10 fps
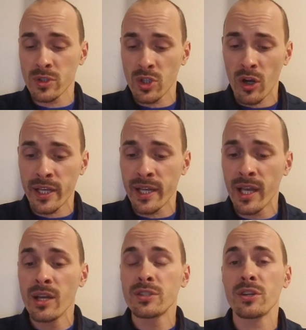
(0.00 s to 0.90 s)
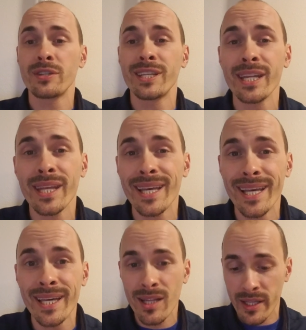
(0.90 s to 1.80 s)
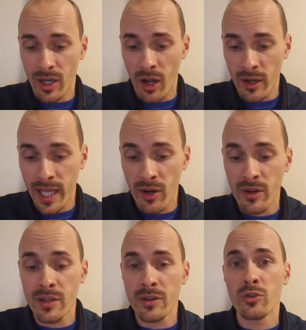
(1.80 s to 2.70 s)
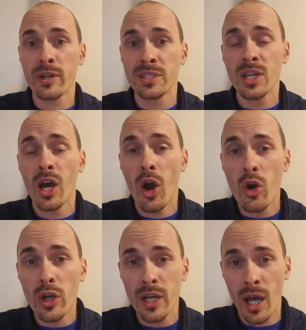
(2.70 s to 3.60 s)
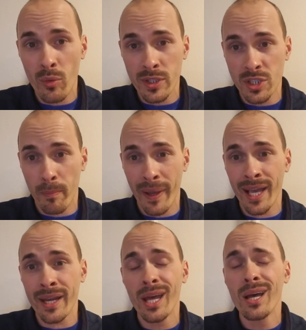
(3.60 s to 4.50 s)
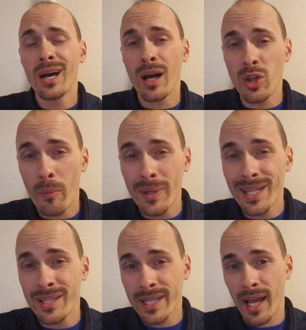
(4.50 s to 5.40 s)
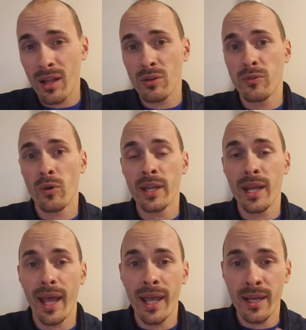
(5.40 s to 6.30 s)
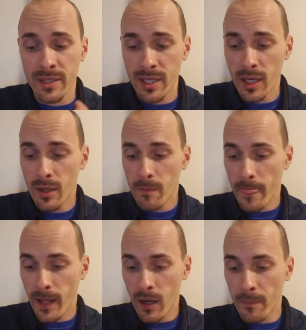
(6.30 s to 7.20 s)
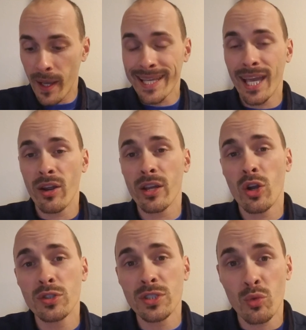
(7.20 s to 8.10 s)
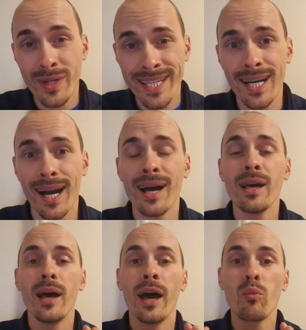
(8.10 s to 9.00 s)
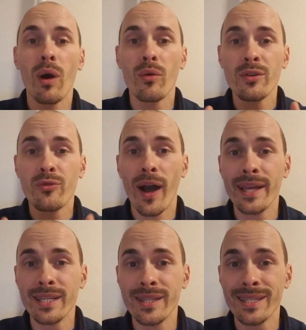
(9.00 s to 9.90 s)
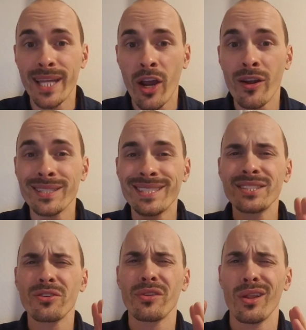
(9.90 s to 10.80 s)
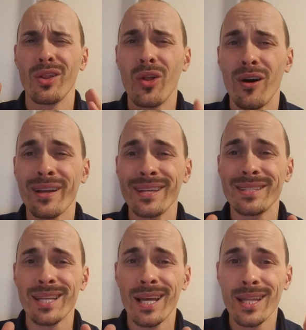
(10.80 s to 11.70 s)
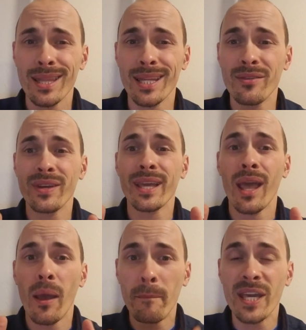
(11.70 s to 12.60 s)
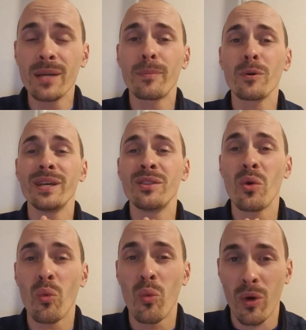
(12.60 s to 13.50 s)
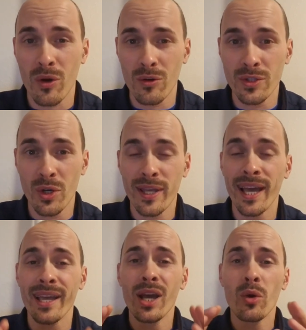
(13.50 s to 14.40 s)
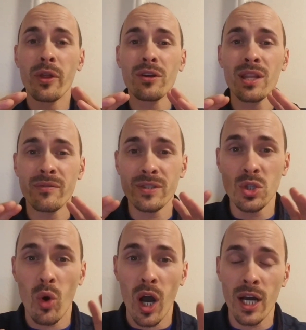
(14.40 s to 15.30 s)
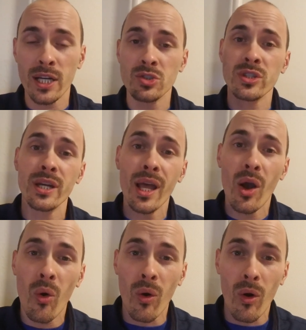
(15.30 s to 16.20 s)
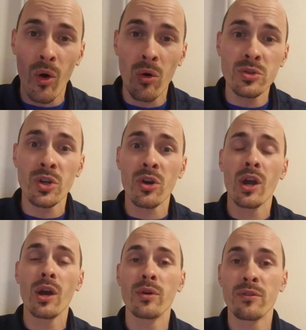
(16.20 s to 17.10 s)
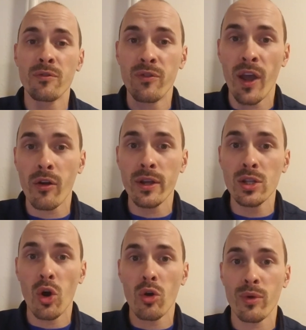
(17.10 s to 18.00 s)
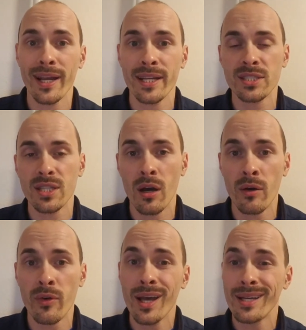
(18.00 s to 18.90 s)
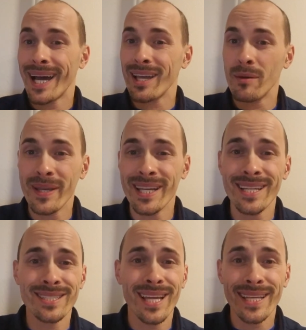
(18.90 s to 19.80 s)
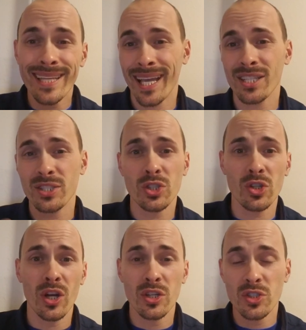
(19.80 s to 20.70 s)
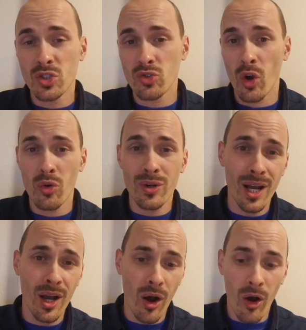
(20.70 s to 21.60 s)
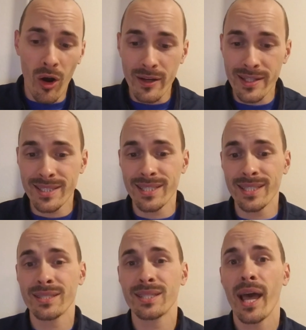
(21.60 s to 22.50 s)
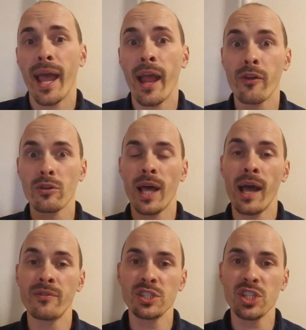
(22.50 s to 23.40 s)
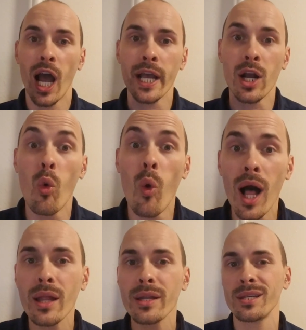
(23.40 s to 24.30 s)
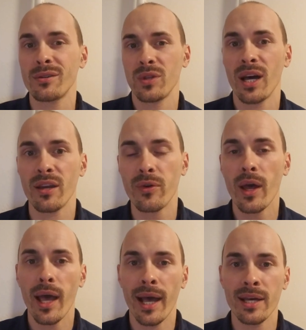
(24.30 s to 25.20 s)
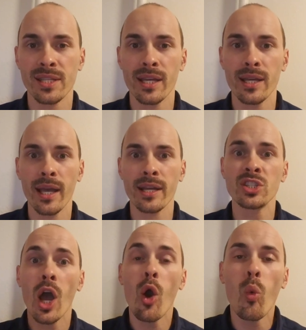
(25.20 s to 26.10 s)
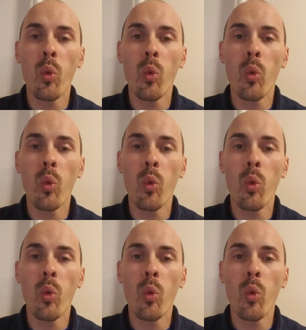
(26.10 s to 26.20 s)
We're talking Sardinia, Italy, Icaria, Greece, Okinawa, Japan, Loma Linda, California, and Icaria, Costa Rica. And what we find in these areas, these are the longest living people in the world, okay? They're living to 100 or older with very low rates of diabetes, cancer, stroke, heart disease, and they have such a high quality of life as they age.